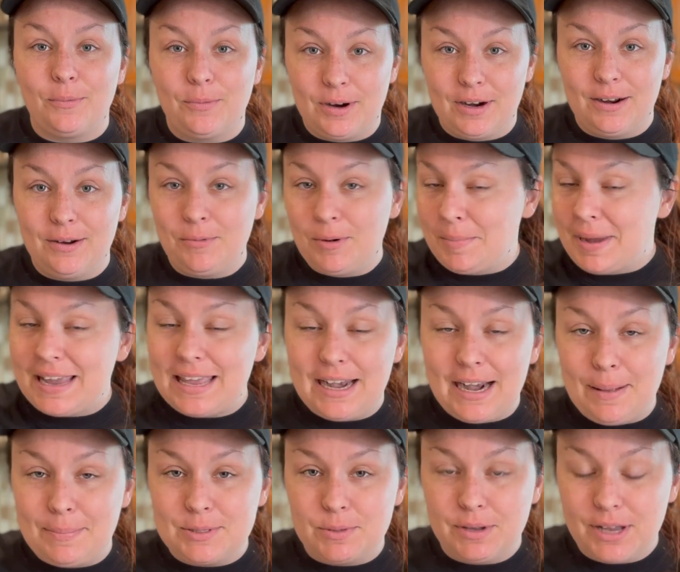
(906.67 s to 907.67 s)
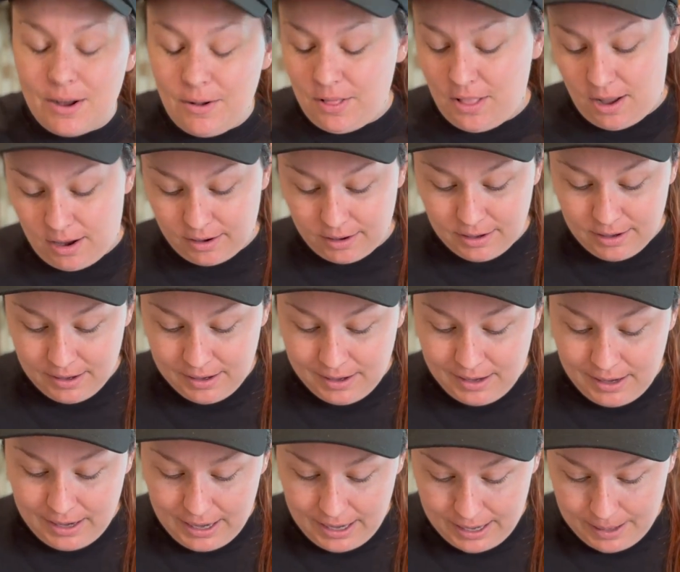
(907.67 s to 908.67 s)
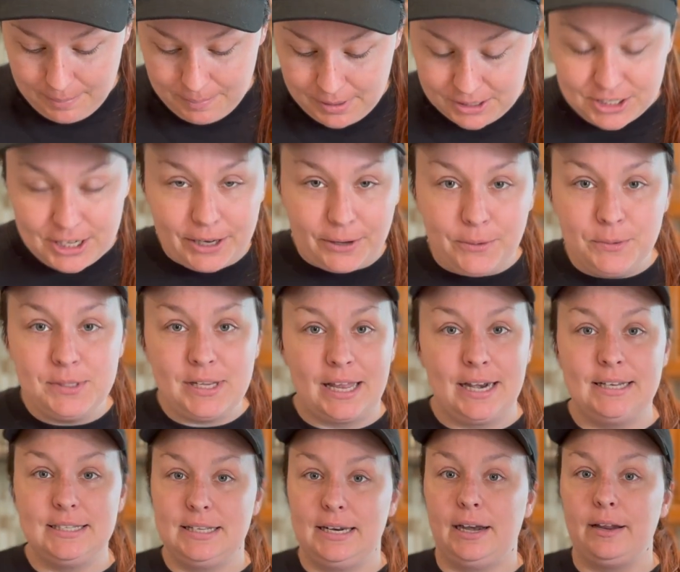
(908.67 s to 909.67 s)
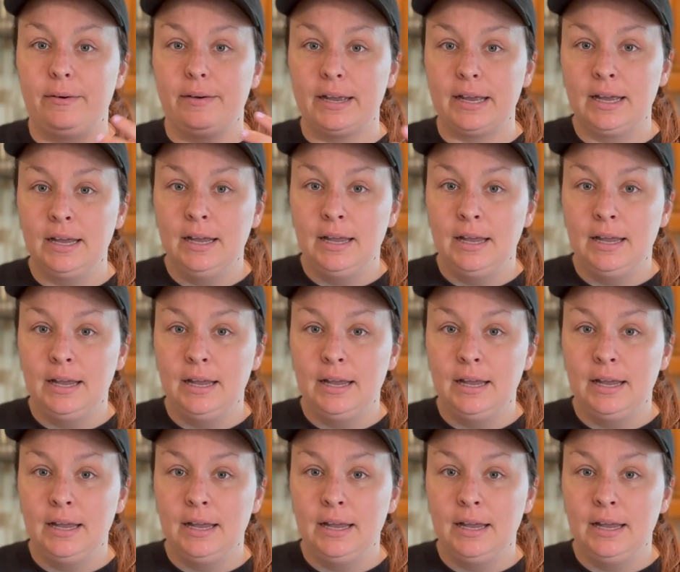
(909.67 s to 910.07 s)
We're making it up as we go along, much like whose line is it anyway?